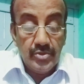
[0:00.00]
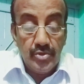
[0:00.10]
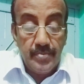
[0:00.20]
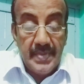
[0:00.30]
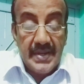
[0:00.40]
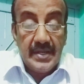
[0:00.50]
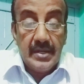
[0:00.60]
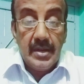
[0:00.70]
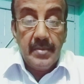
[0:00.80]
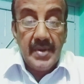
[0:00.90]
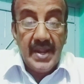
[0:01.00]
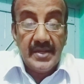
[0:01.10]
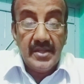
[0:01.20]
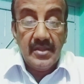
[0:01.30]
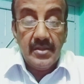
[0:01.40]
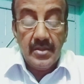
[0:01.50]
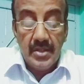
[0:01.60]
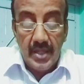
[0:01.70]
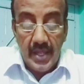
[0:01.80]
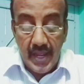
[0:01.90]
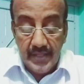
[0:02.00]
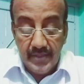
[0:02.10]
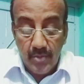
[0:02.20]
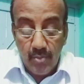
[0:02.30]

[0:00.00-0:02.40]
So paragraph writing, either